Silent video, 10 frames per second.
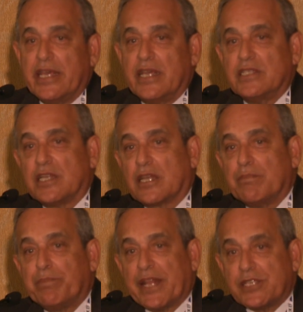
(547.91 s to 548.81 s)
is a
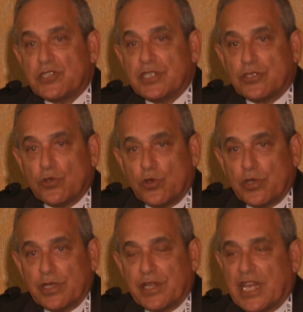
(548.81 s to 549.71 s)
complex
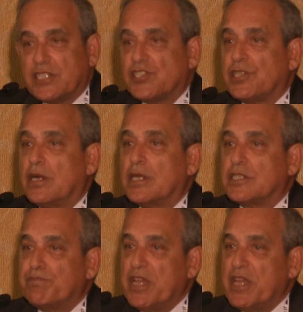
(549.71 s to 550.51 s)
disorder that starts